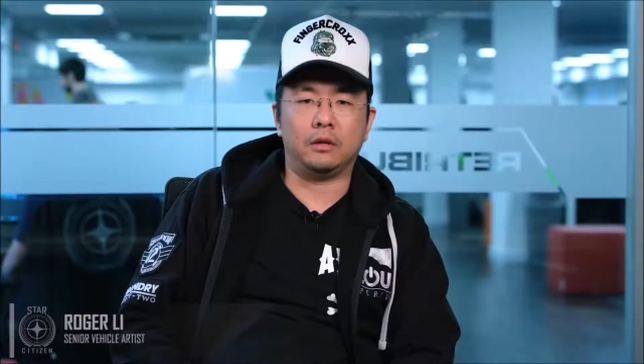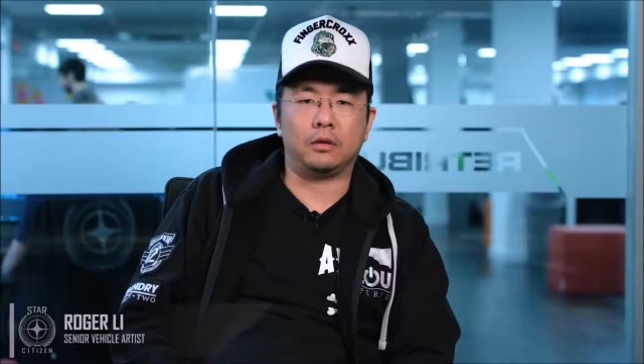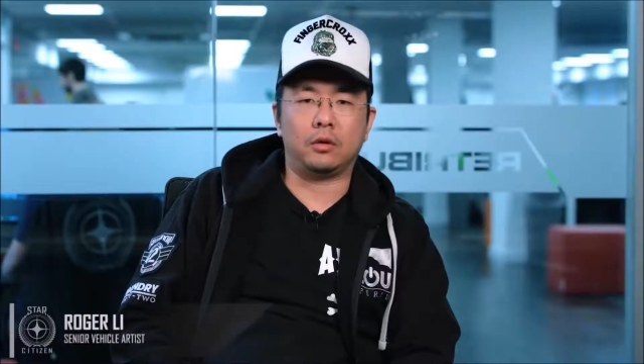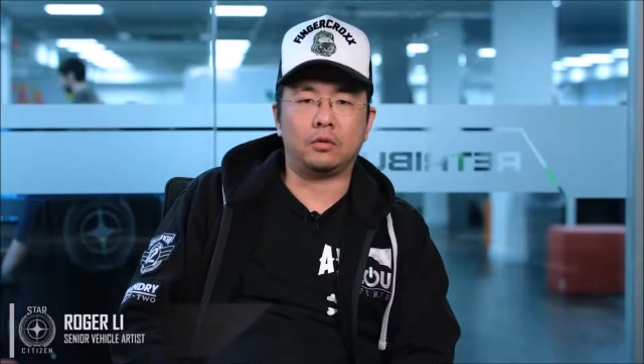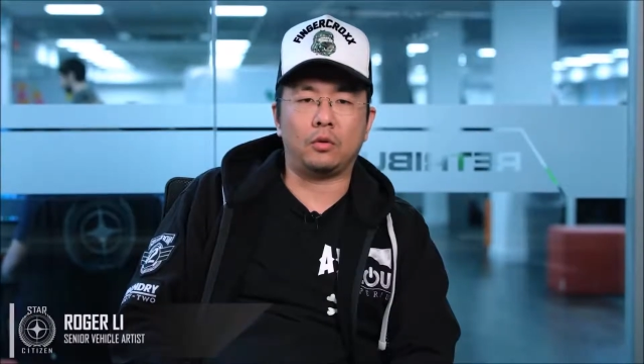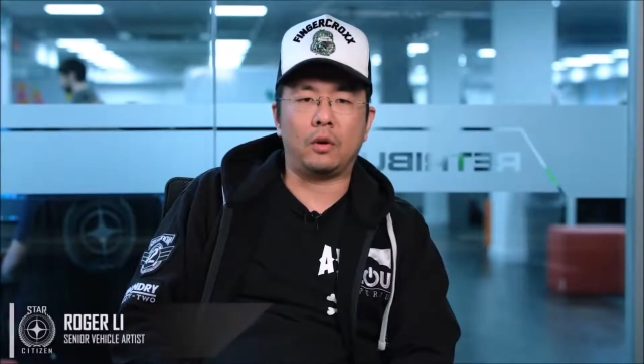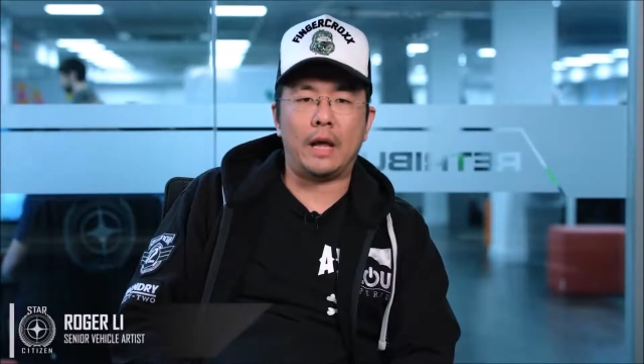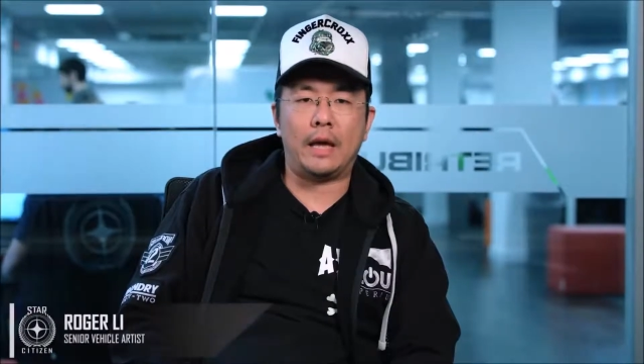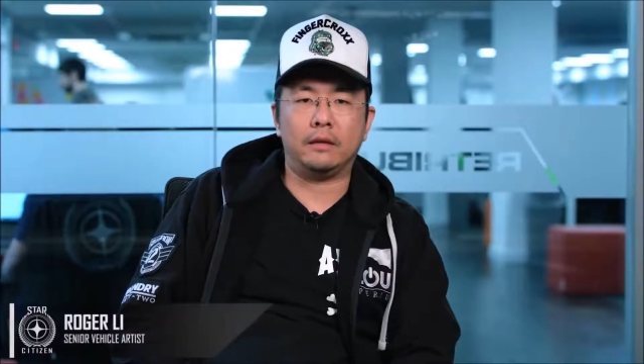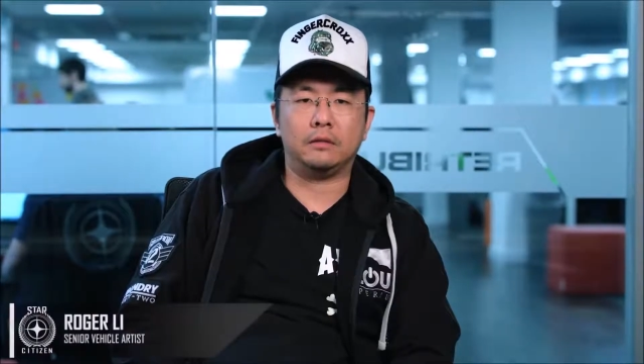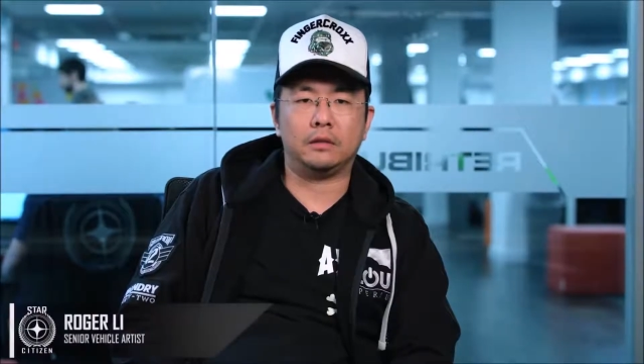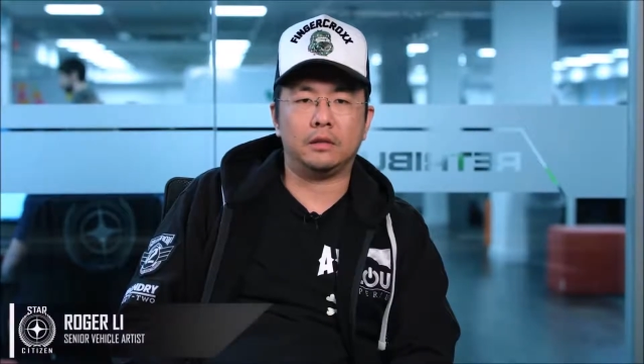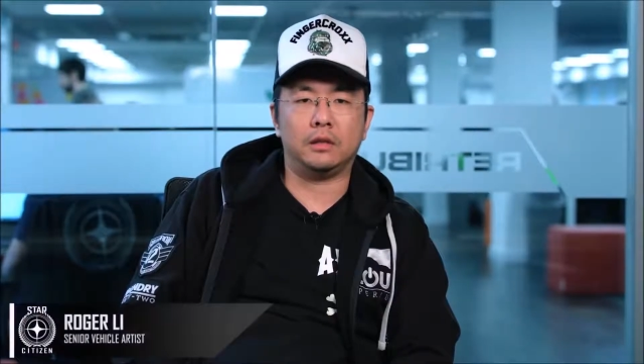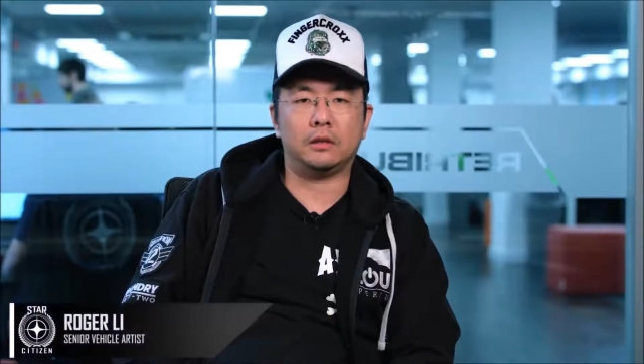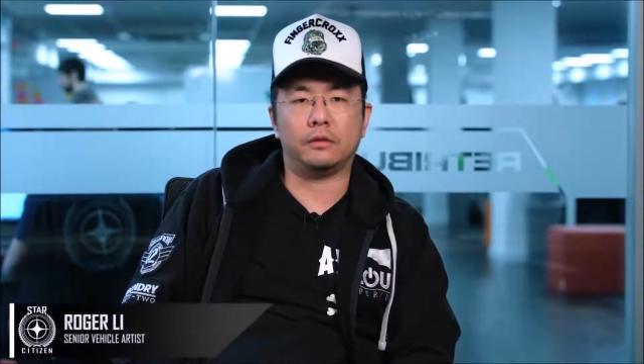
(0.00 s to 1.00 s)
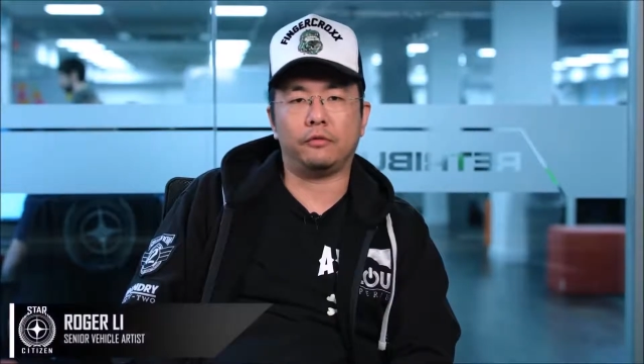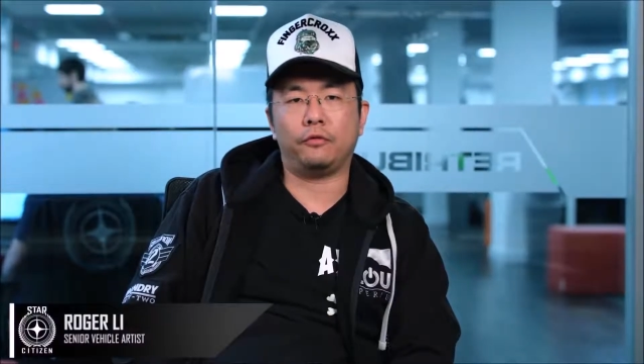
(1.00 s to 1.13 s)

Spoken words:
The total length is a